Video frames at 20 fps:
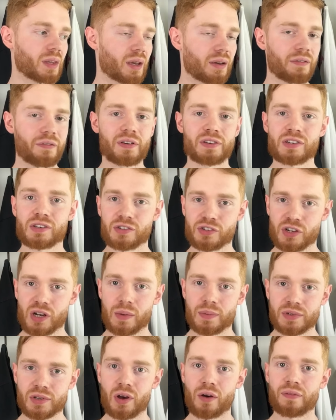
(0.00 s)
Fish and
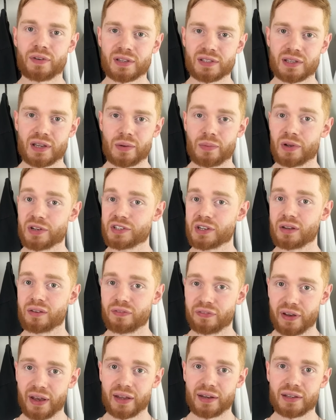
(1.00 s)
chips, obviously, which in
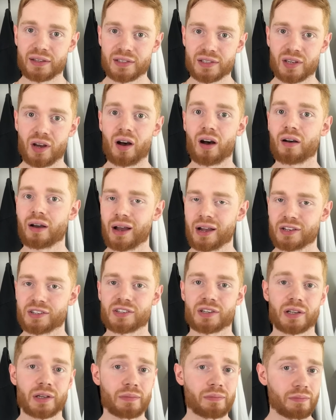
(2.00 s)
fairness are
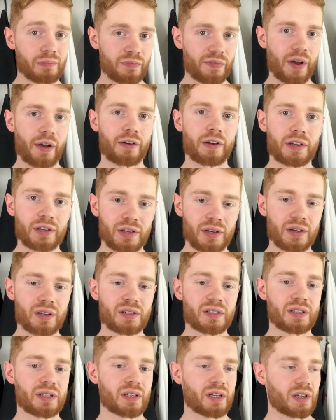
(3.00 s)
actually very
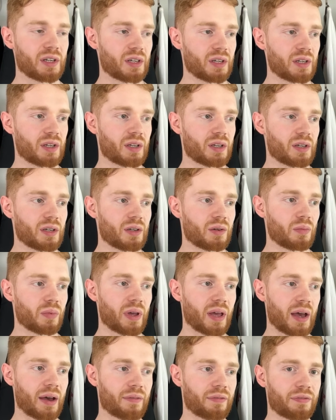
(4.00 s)
good. We
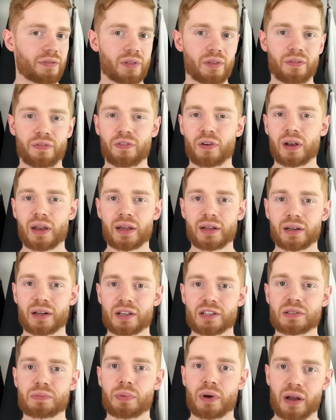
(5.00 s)
have the full
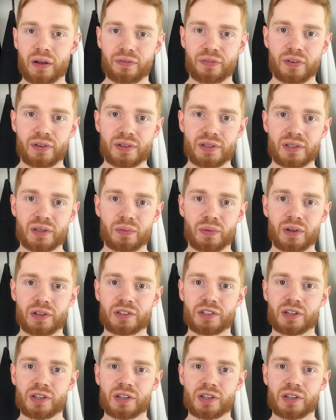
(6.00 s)
English breakfast, which